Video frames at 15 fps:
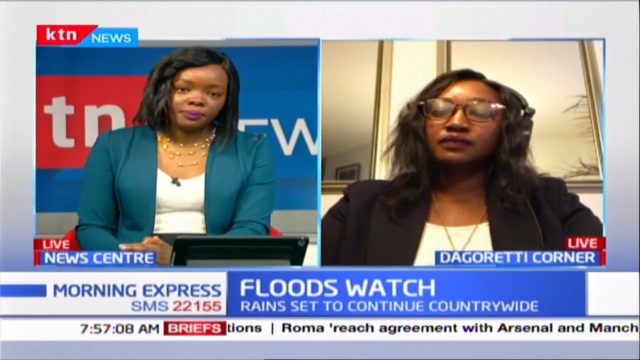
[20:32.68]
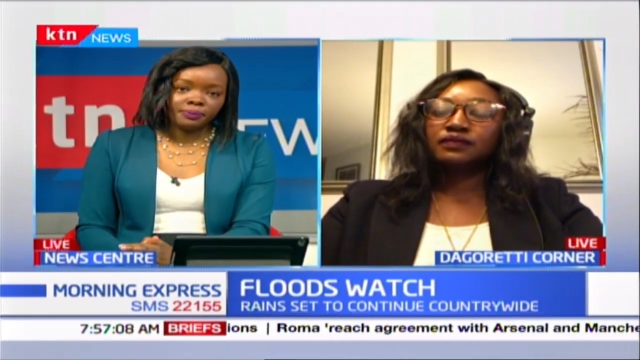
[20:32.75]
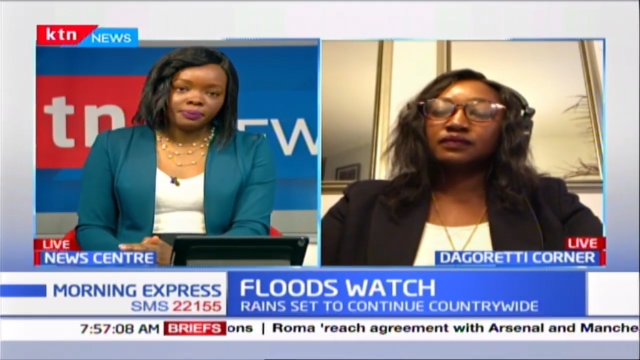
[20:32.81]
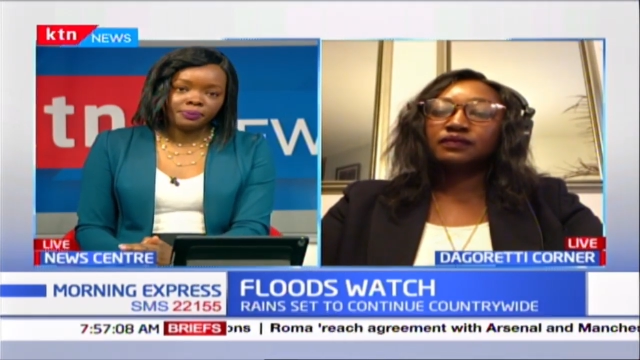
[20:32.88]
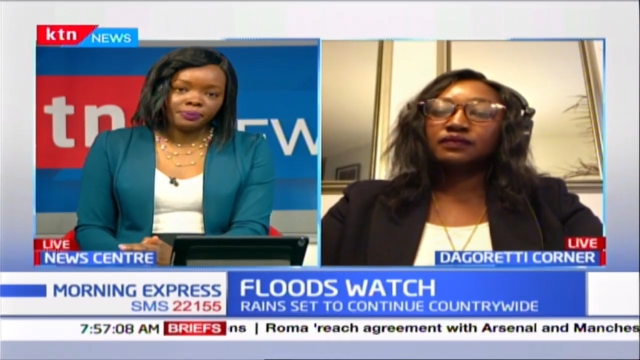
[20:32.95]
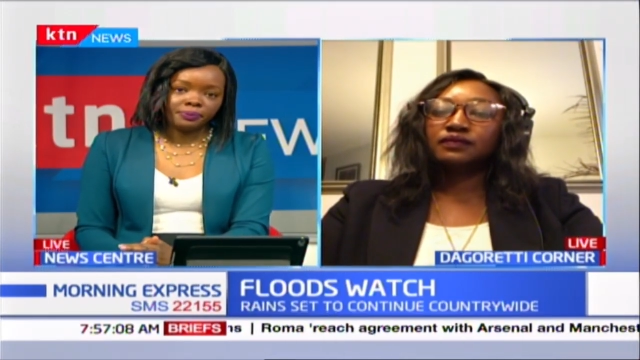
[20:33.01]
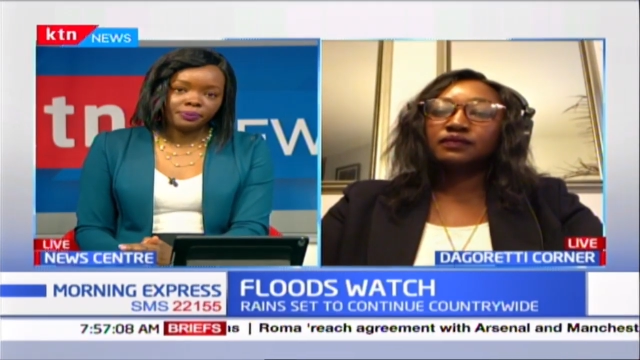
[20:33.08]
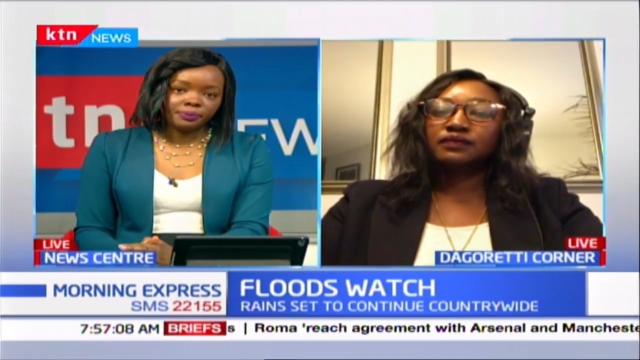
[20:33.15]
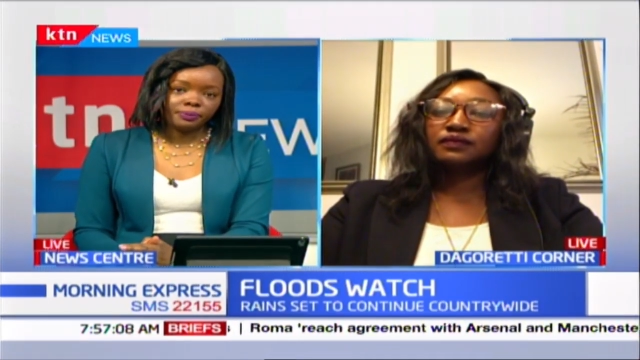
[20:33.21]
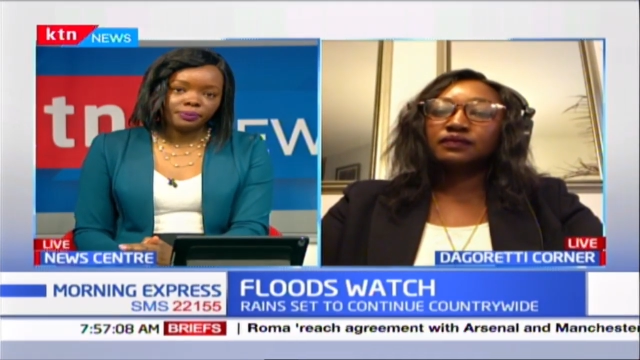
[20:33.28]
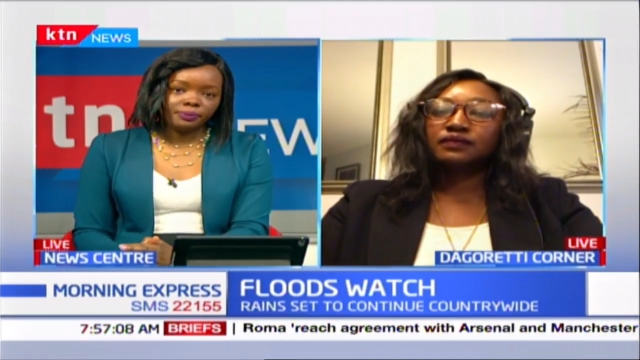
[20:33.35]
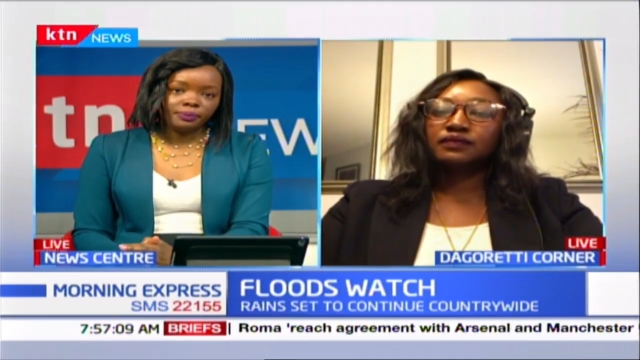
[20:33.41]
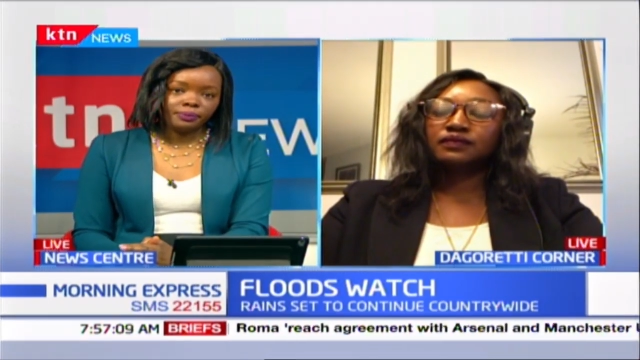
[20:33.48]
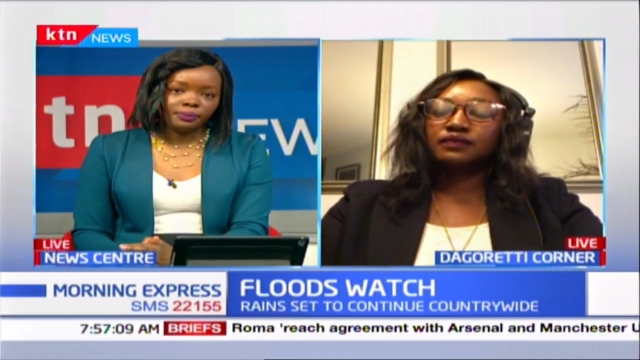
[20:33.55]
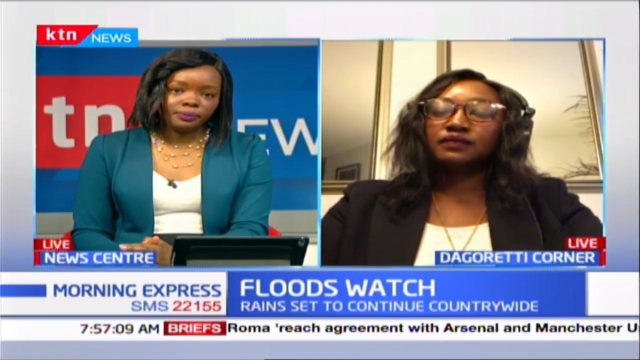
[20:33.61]

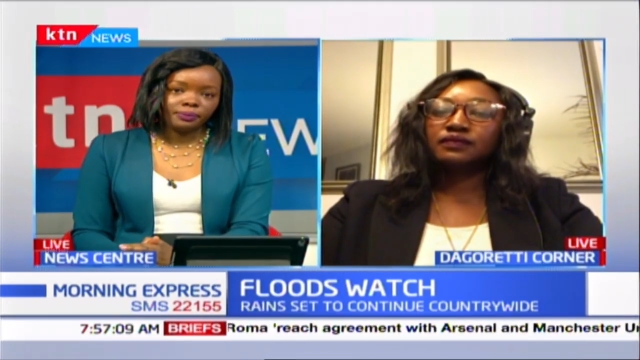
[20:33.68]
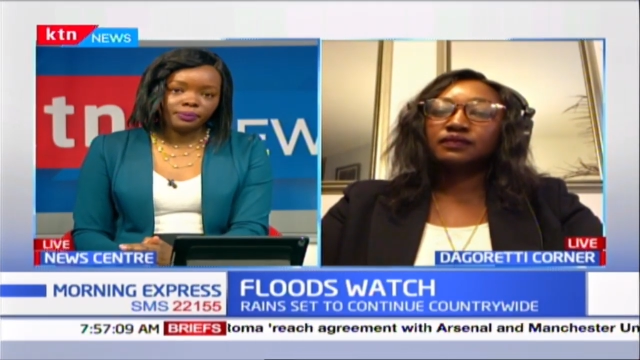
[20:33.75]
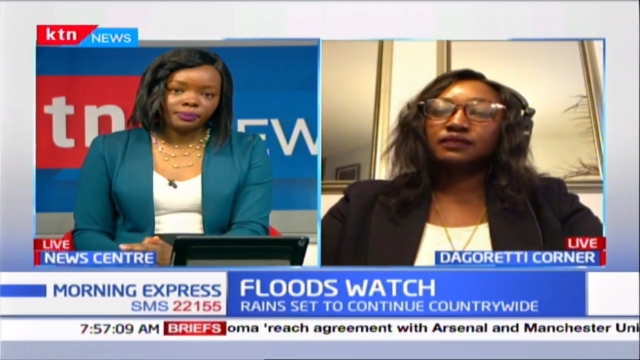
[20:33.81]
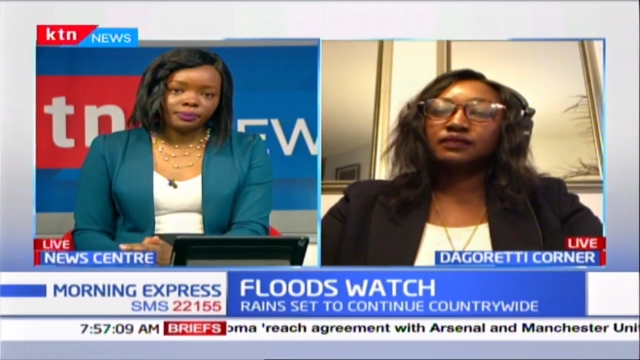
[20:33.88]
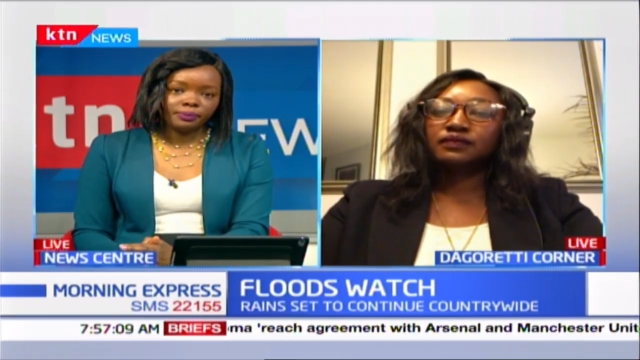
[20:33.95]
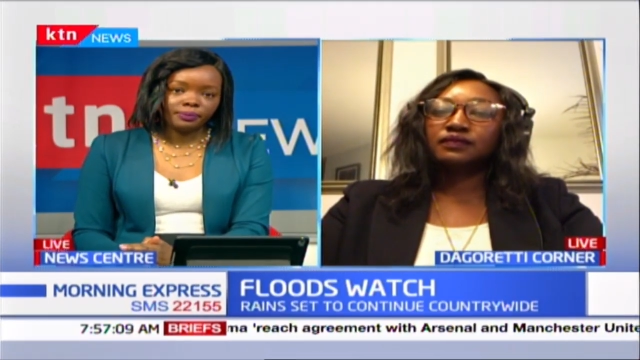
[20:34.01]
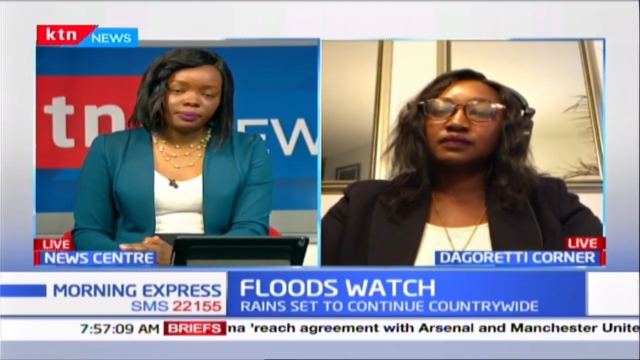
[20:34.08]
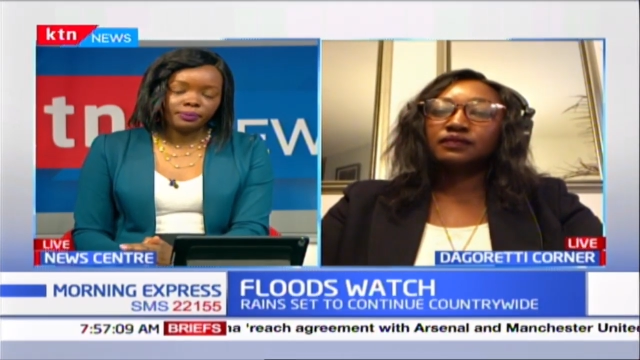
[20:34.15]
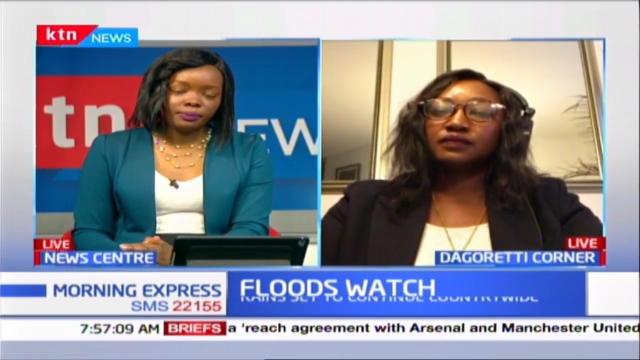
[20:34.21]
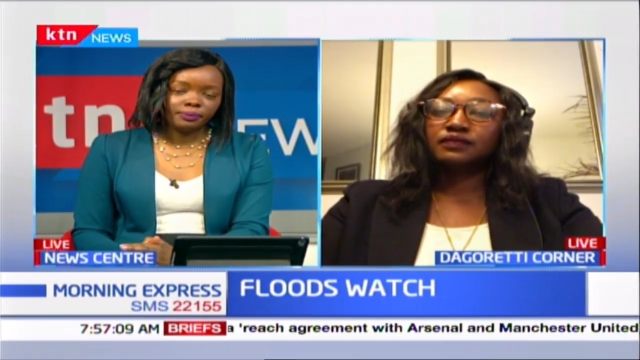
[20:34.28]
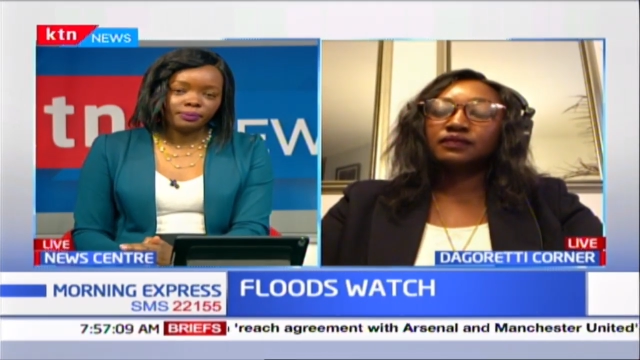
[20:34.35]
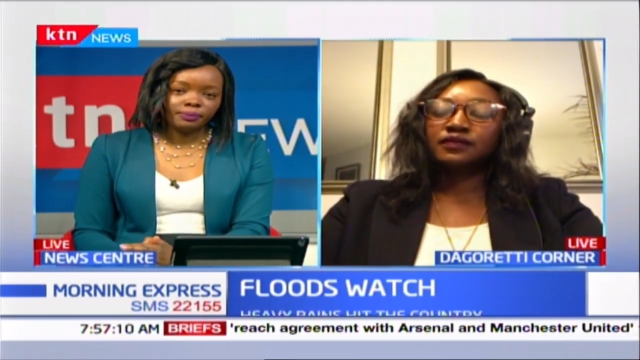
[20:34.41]
Nobody speaks.